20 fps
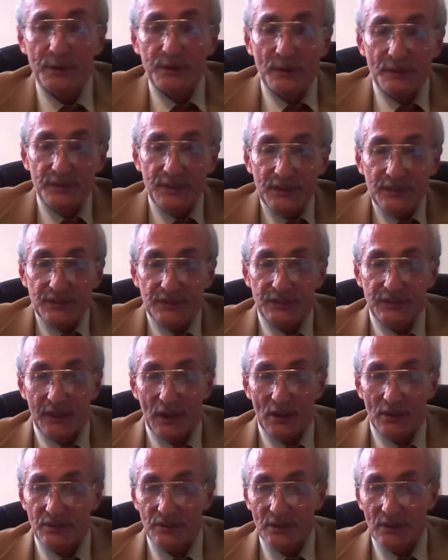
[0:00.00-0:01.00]
this
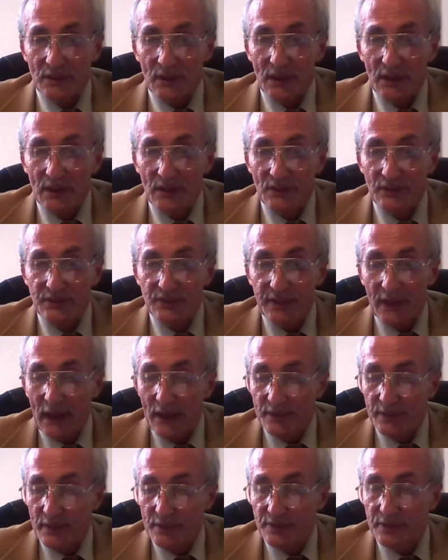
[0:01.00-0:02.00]
discussion is
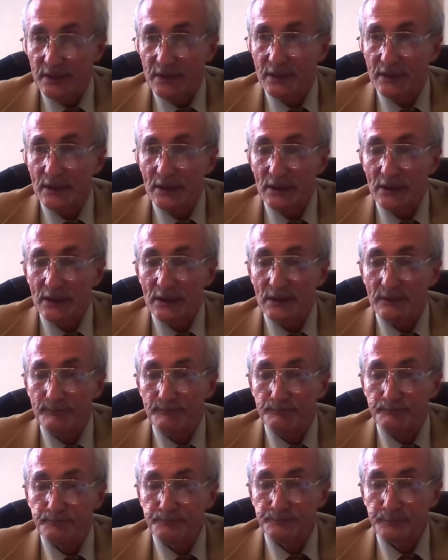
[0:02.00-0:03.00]
that
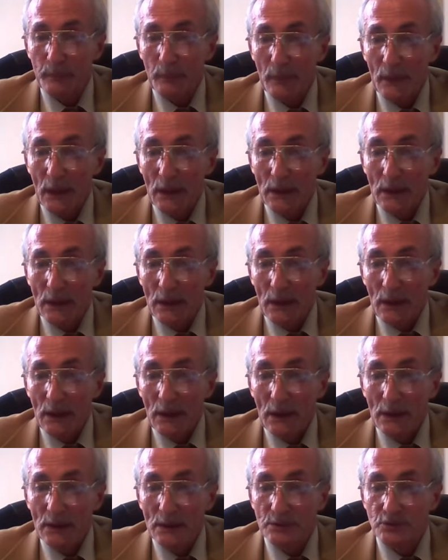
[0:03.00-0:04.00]
the
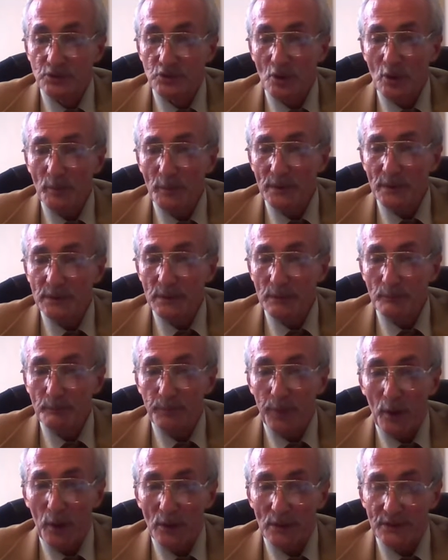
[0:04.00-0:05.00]
German
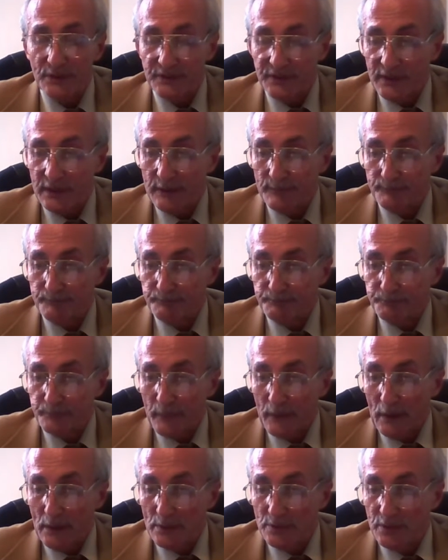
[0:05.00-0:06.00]
policy,
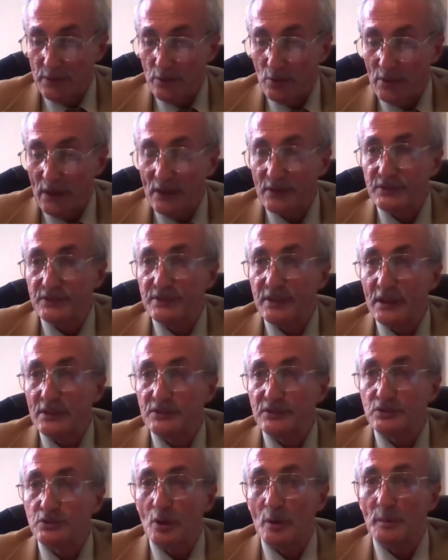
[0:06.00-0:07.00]
the United States
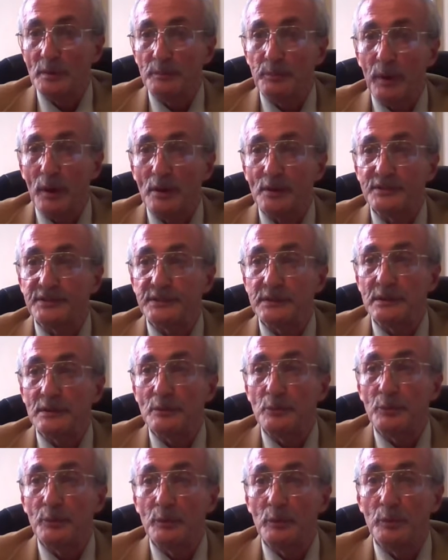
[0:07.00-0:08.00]
German policy,
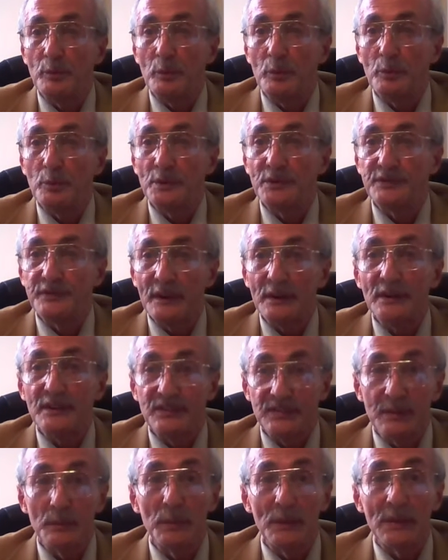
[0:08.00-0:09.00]
was very
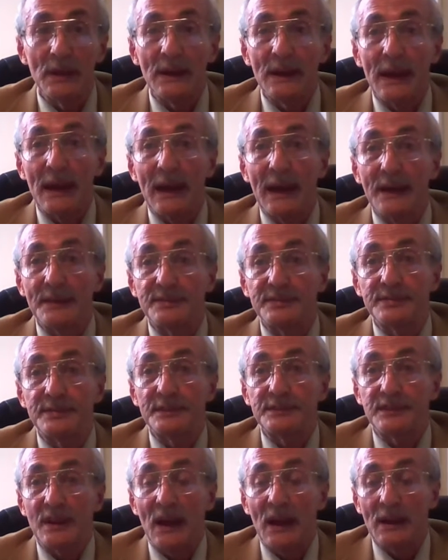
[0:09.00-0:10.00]
similar at the
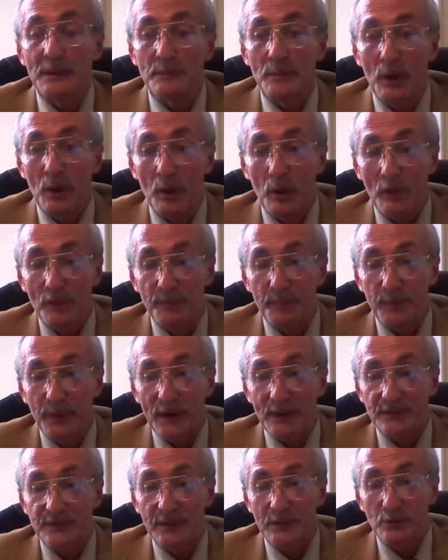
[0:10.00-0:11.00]
time of
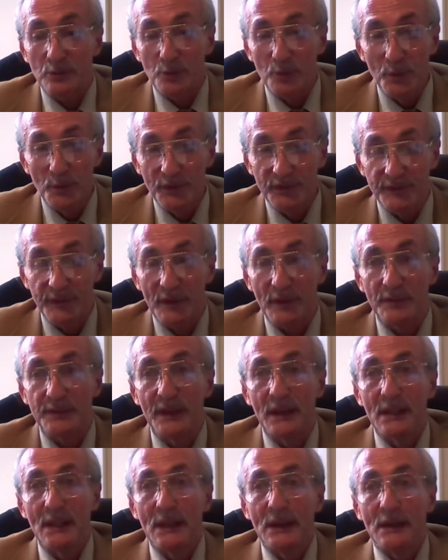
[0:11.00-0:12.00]
President Roosevelt.
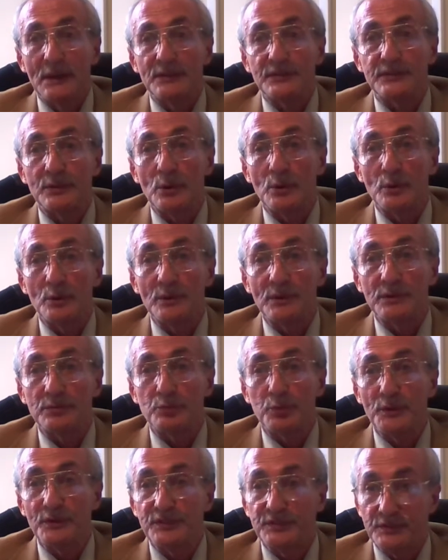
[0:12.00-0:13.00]
So it
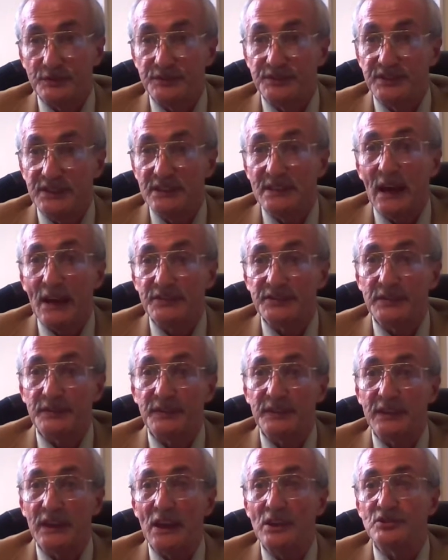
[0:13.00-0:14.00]
was
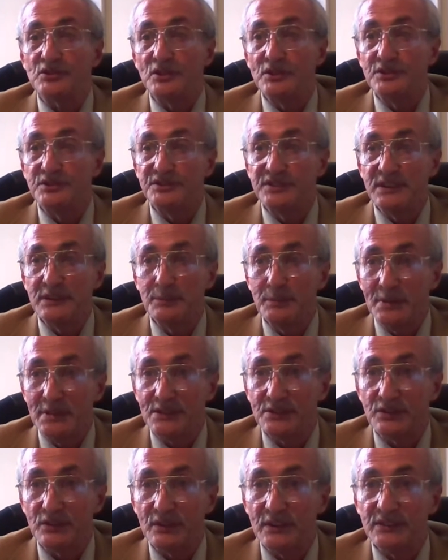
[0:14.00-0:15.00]
denazification,
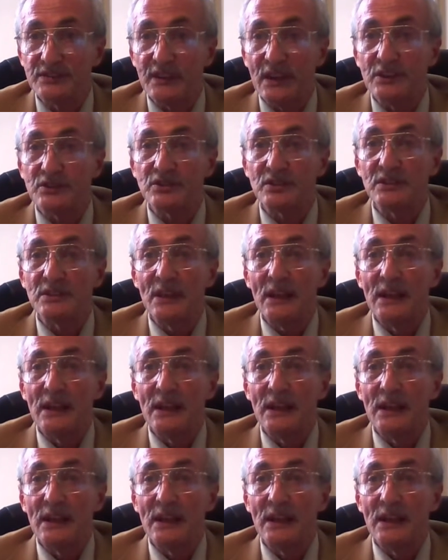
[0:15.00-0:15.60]
demilitarization,